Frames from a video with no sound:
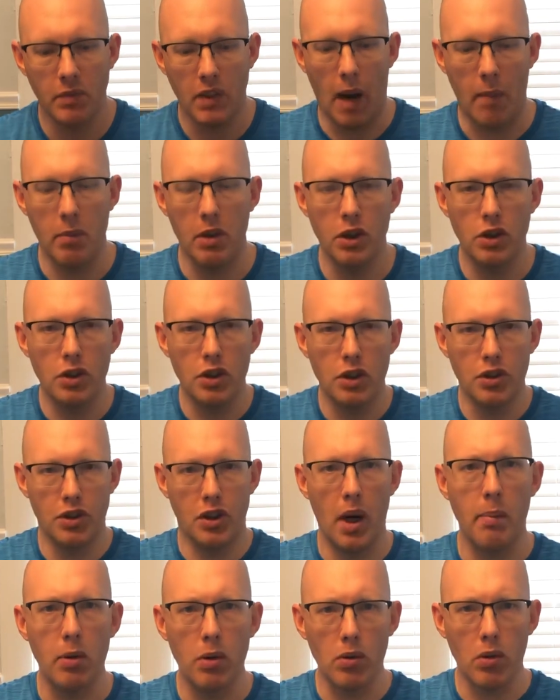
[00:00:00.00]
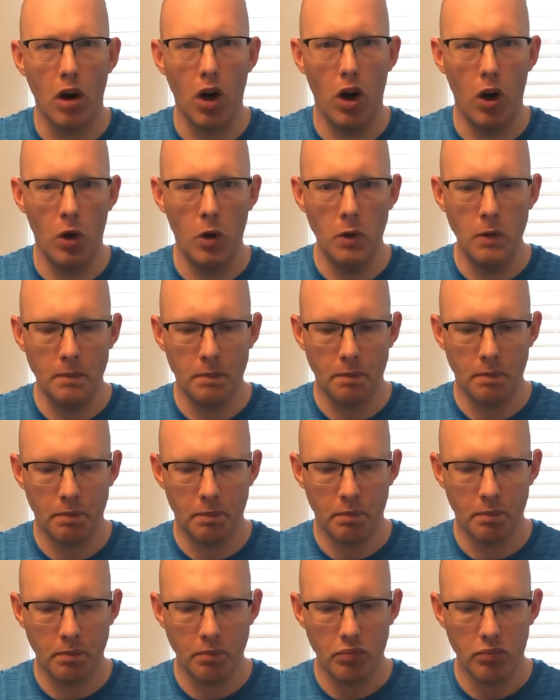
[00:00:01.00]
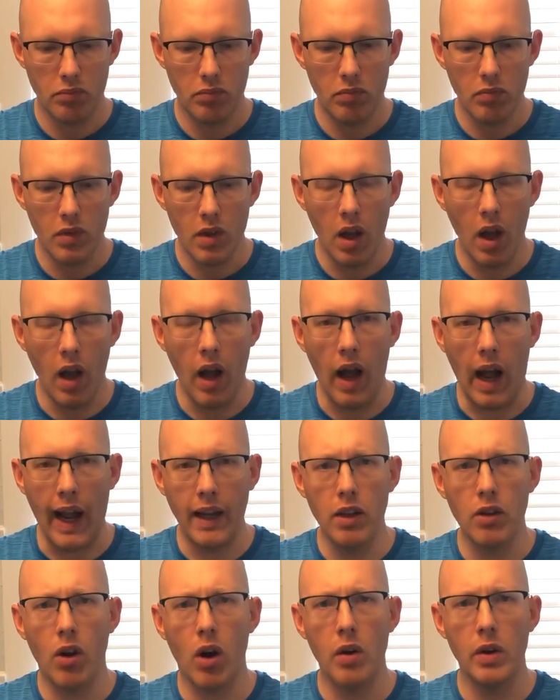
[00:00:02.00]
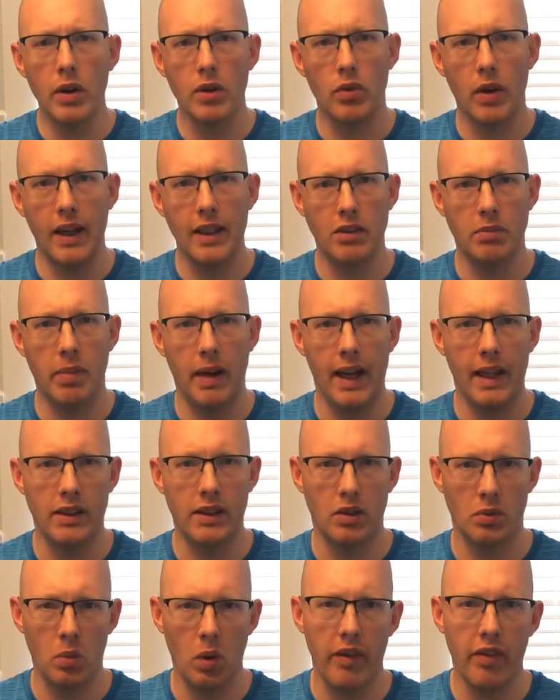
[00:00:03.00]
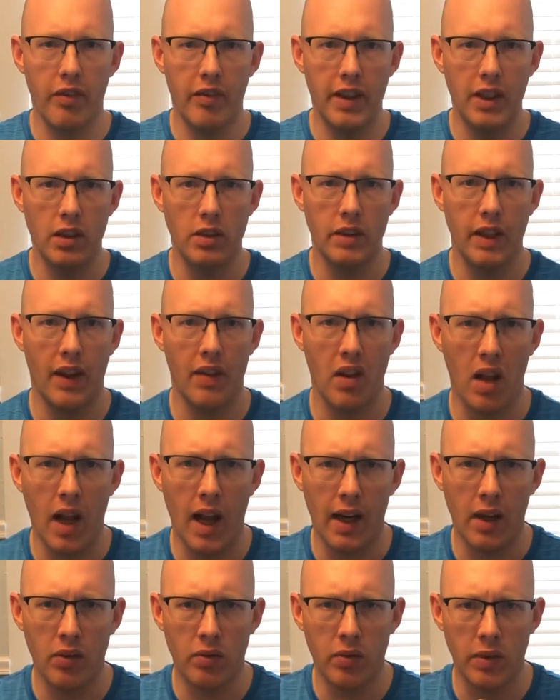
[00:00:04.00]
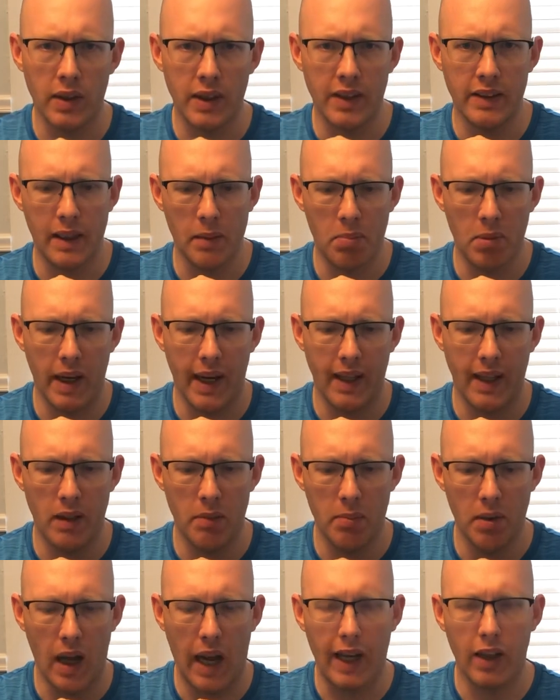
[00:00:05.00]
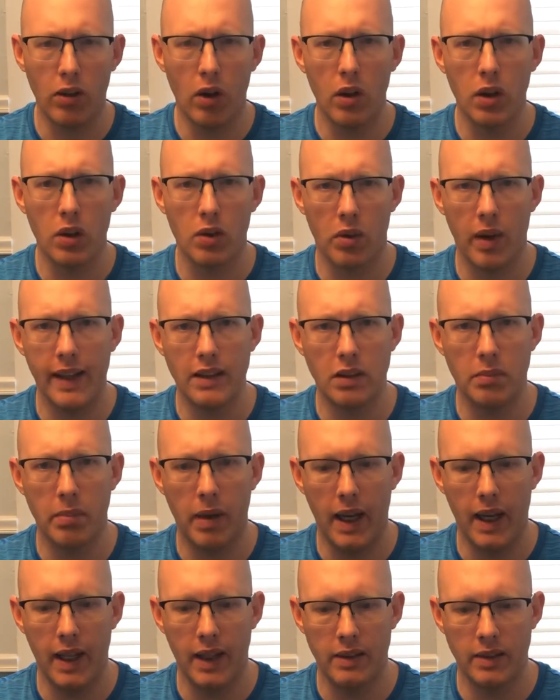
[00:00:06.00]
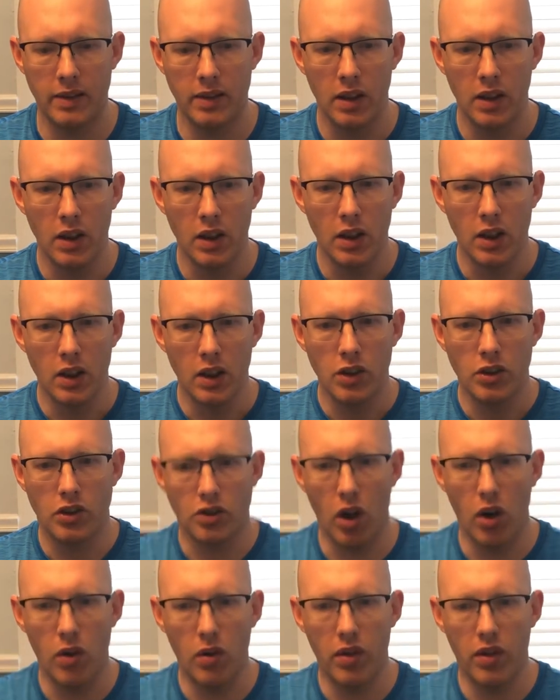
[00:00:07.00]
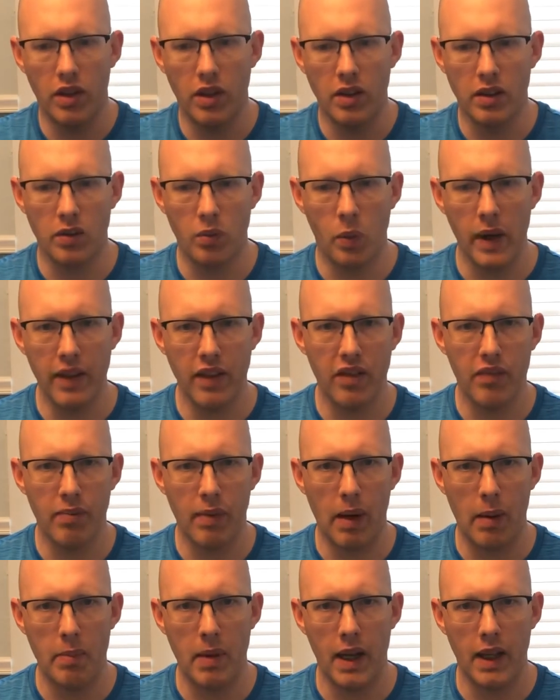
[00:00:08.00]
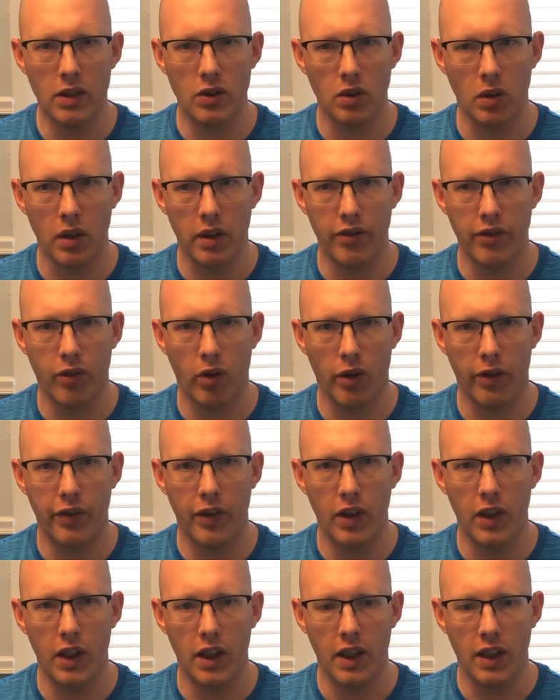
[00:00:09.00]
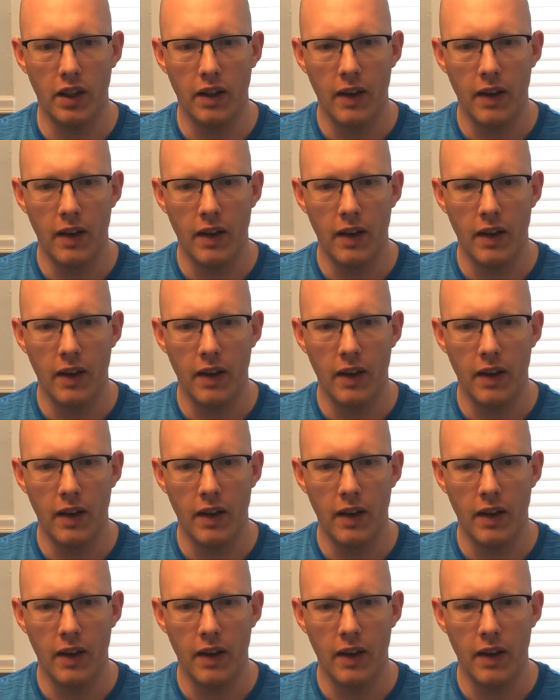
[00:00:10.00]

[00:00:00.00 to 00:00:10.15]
I'm going to do a double row. I grow in raised beds, and we'll have a video down the line of when these get planted, but I grow in raised beds, so the width of my bed is only 4 foot.